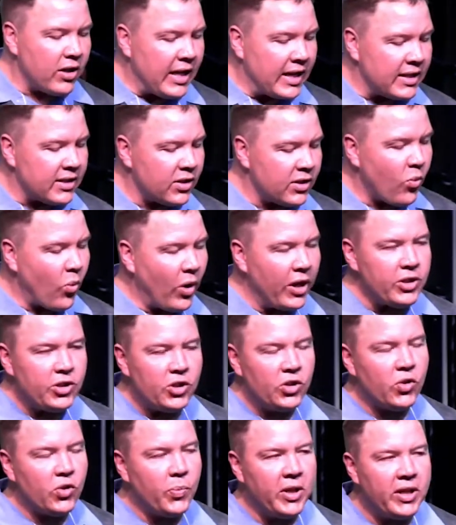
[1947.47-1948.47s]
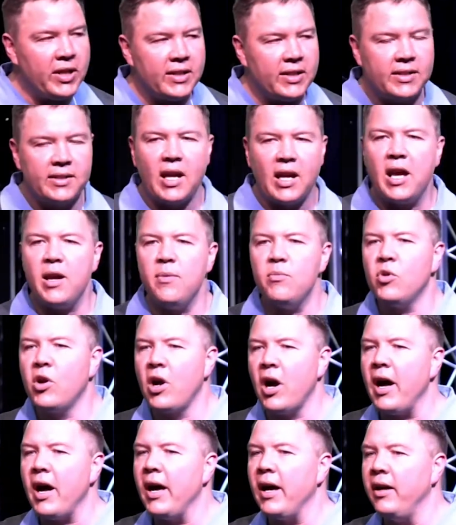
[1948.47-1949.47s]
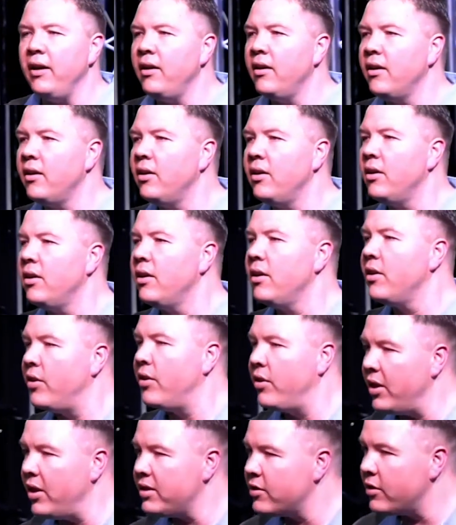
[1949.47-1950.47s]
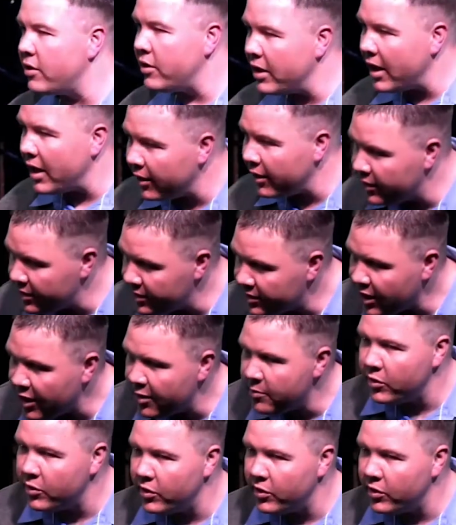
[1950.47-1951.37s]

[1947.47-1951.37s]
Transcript: God doesn't want you to be the same guy this year,